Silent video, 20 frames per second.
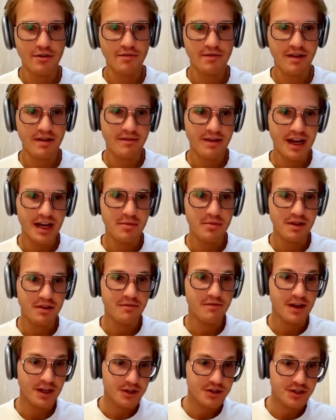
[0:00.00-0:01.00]
of available
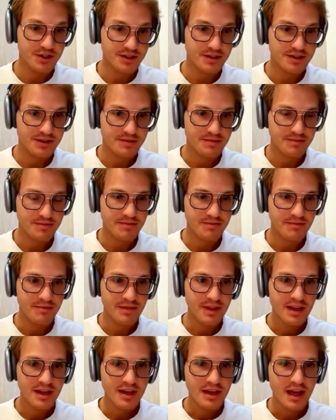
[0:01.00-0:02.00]
functions.
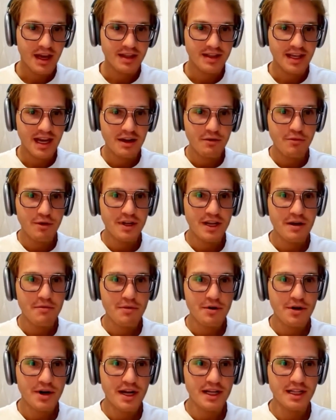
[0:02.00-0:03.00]
And then
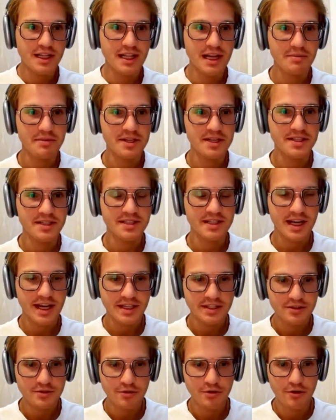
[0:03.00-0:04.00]
whenever LLM
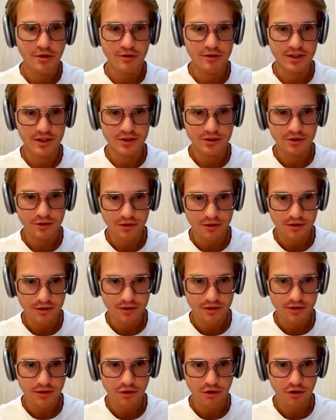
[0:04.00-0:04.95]
decides to call the tool